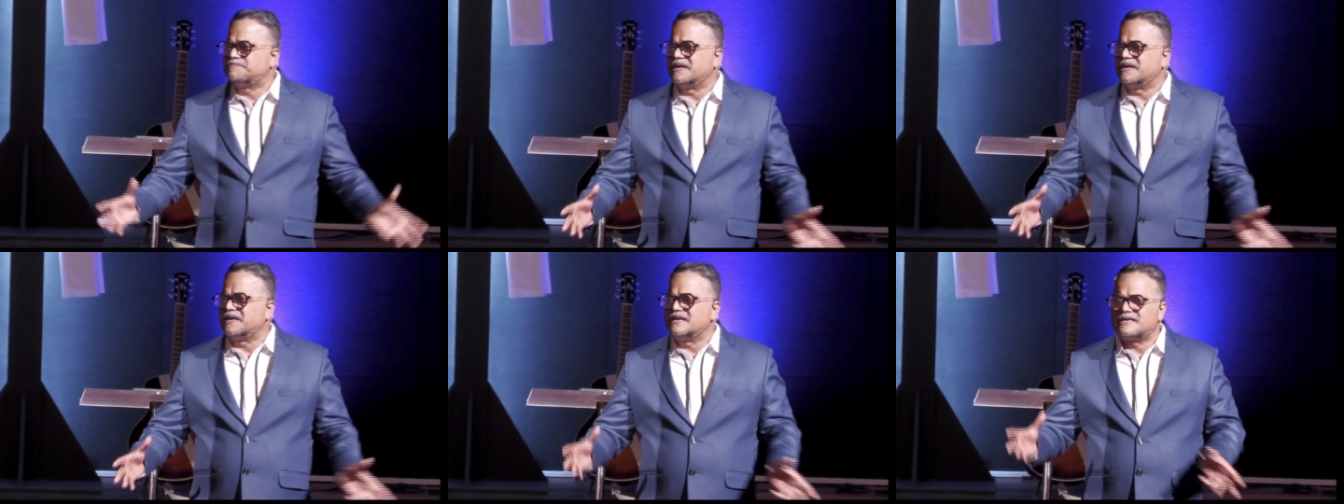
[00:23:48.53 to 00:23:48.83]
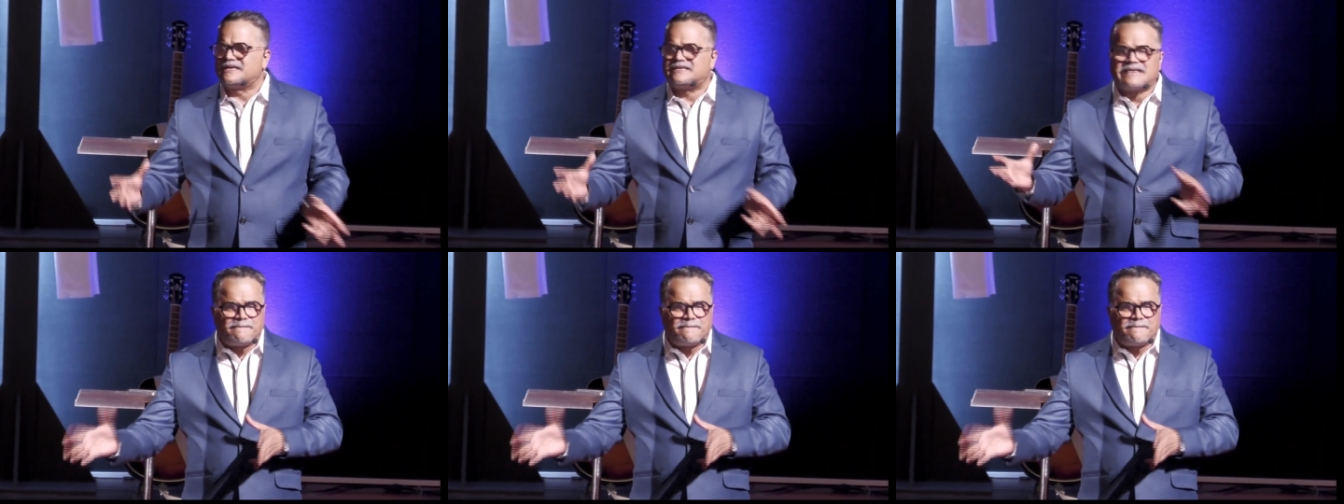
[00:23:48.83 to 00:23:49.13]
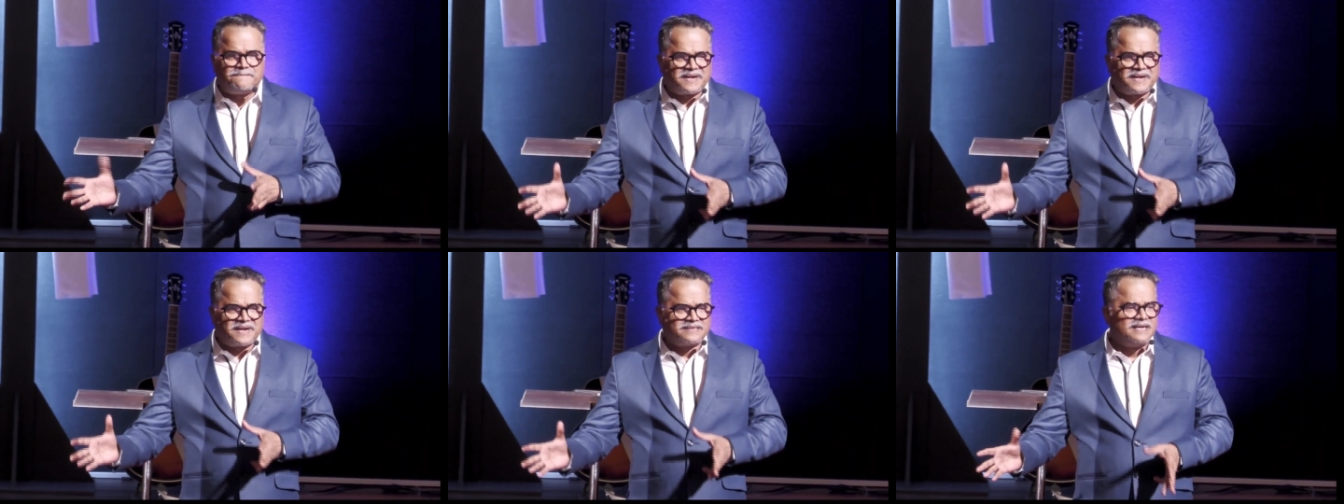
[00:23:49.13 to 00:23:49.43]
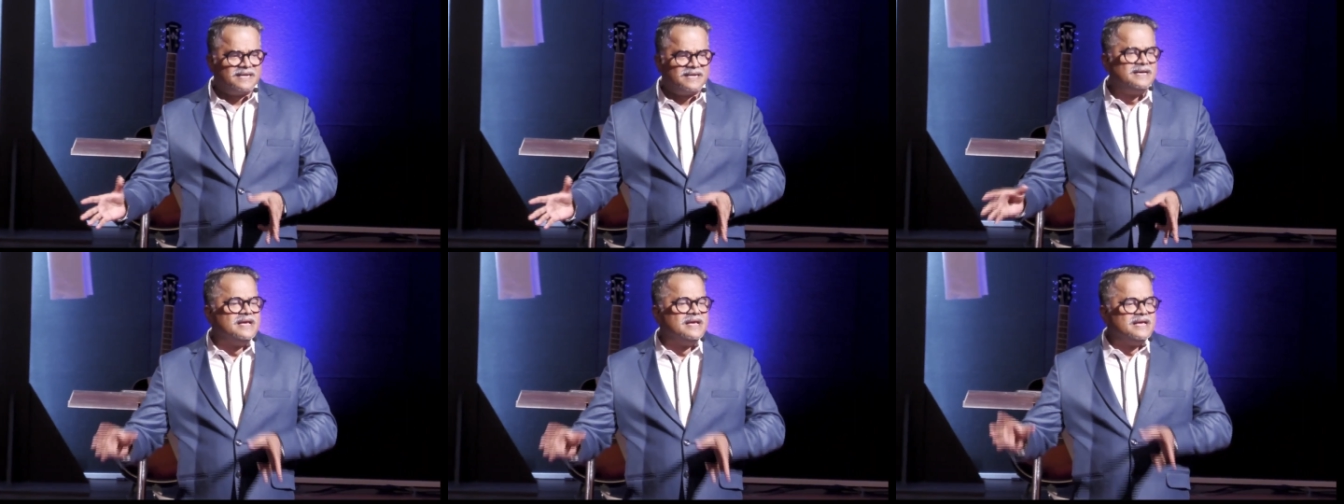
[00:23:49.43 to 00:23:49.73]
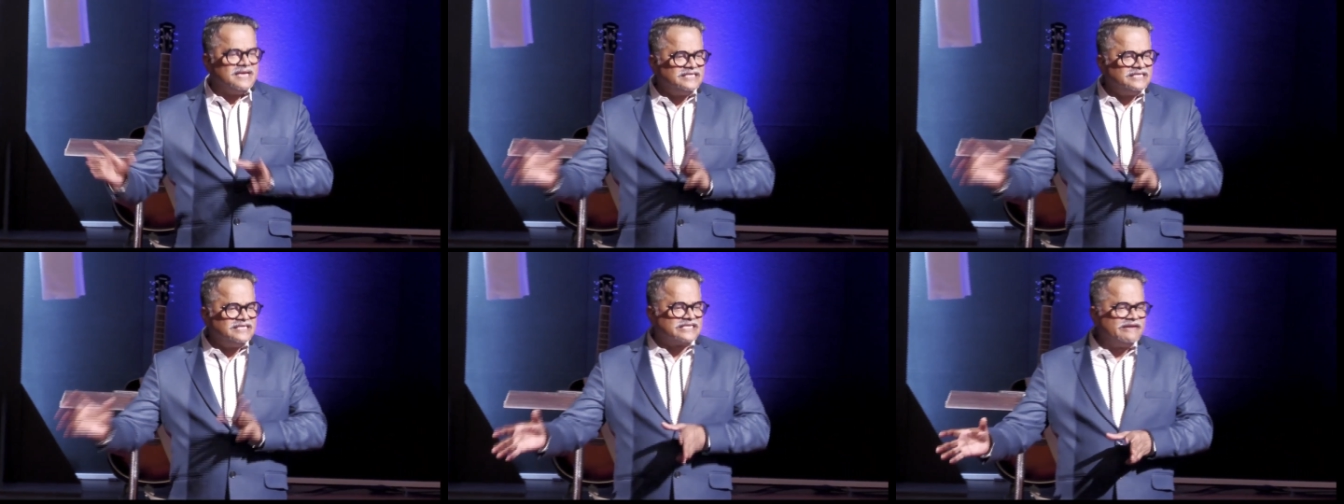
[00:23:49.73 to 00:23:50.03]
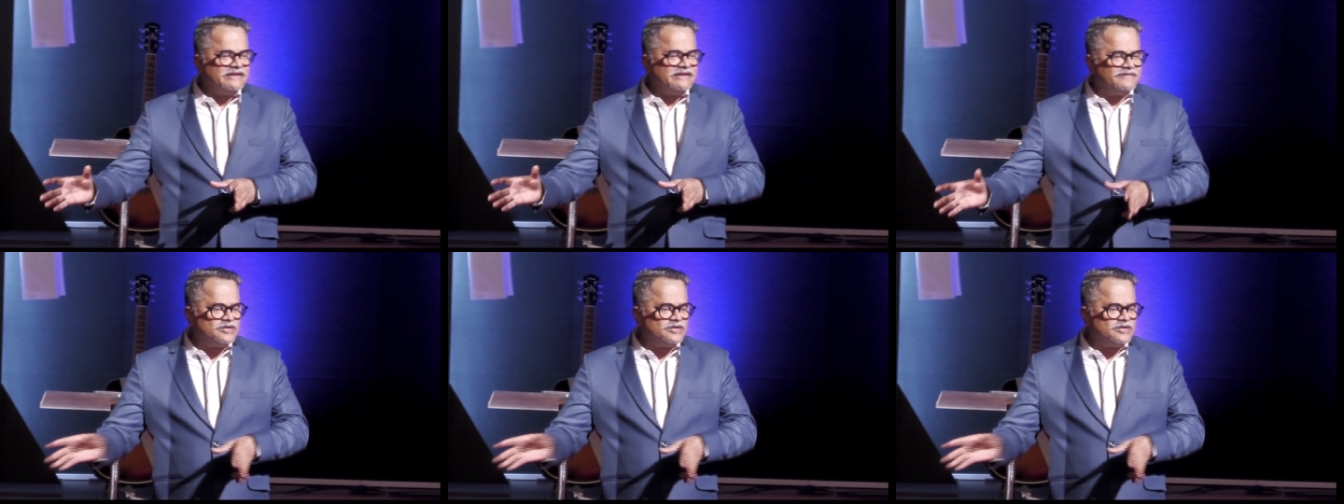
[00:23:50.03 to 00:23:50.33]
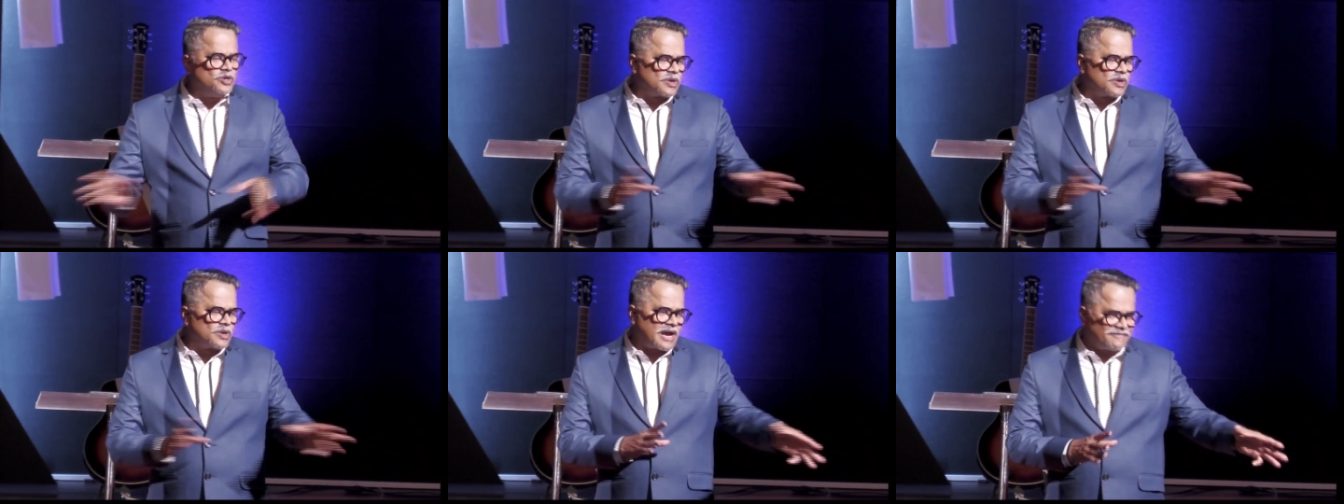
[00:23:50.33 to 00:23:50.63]
and a dumb brother is given to
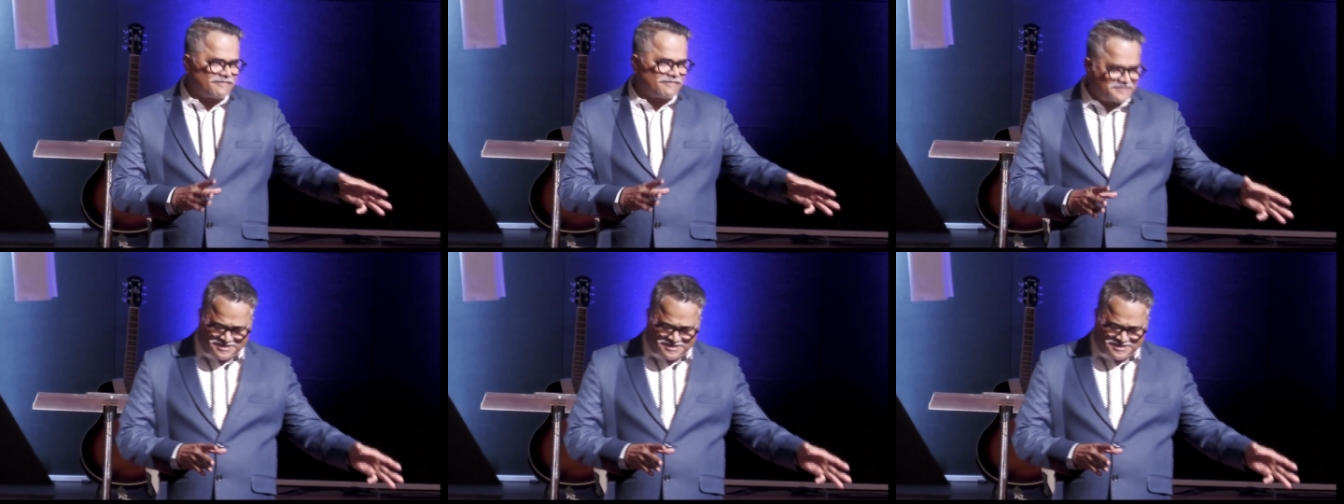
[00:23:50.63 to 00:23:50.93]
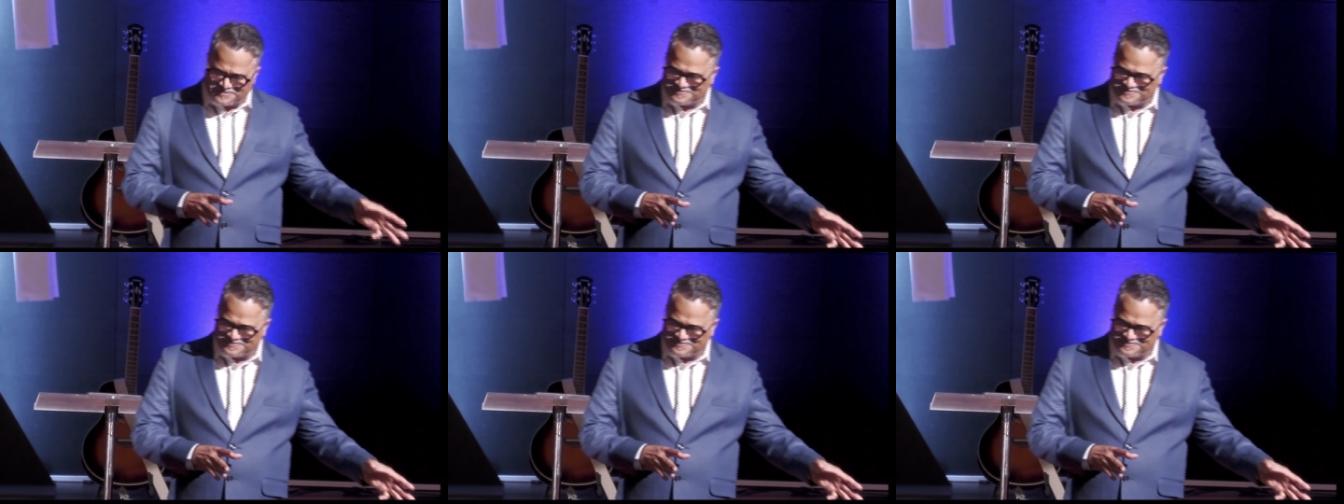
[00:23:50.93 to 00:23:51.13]
look after them.